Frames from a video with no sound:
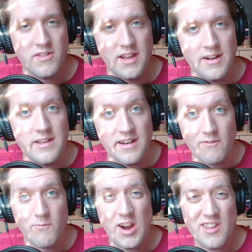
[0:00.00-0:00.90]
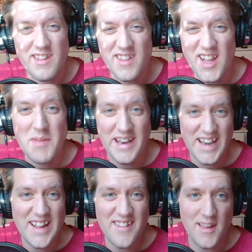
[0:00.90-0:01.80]
Series, and frankly, a team that
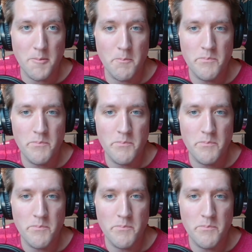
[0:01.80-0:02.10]
needs him,